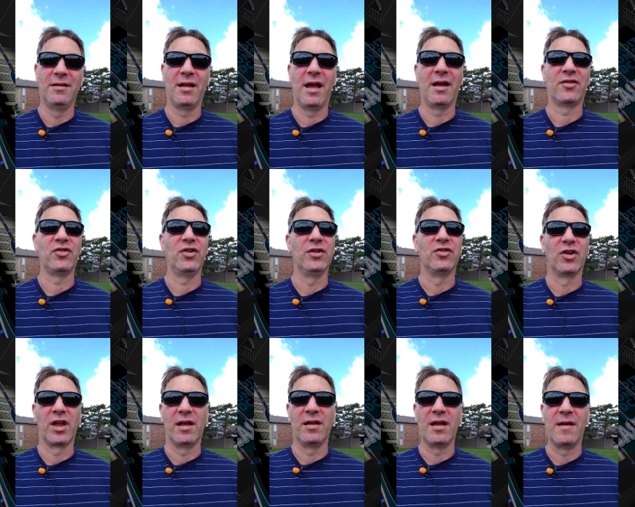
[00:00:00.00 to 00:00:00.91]
actually
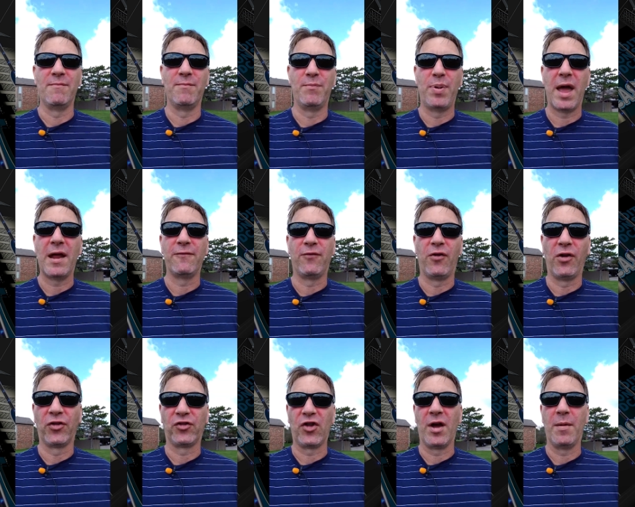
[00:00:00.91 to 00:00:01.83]
took a bad
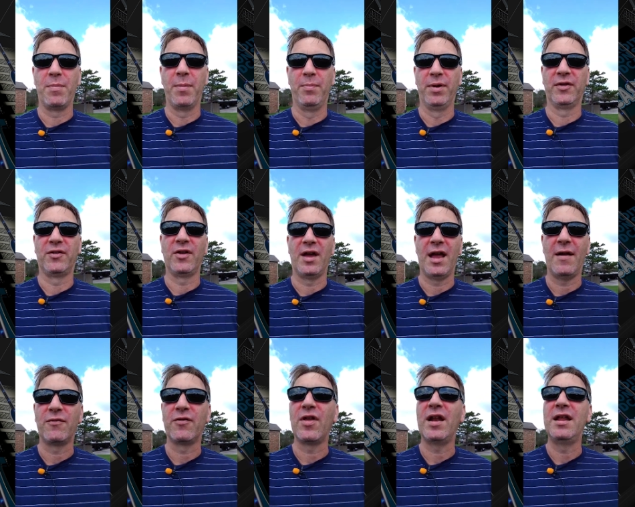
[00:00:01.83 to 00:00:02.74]
false step, but
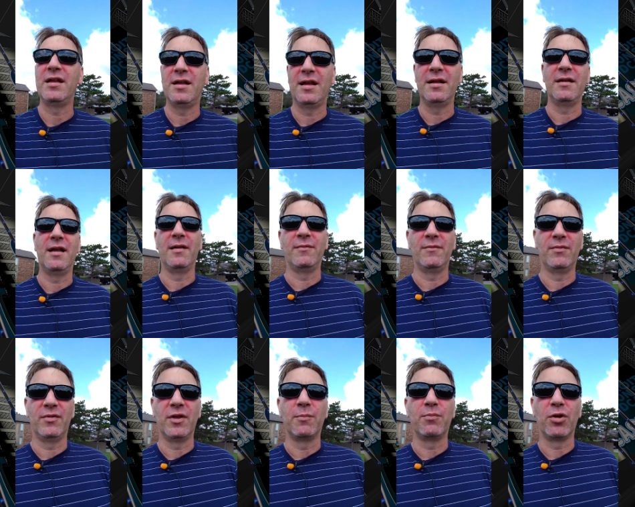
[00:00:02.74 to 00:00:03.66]
after that, he
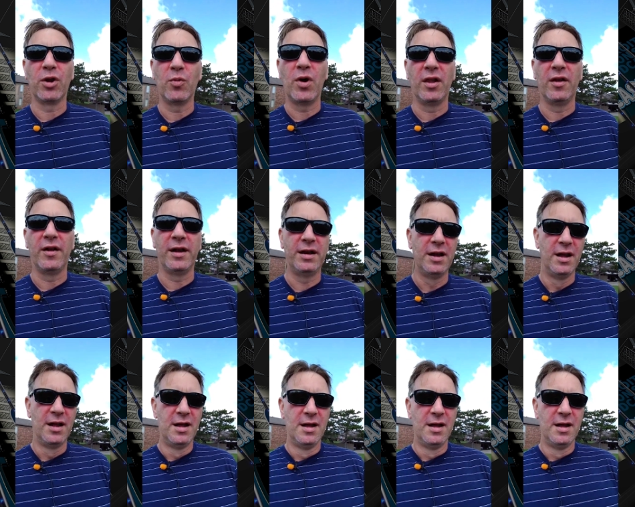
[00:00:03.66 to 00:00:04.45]
did pretty well on it.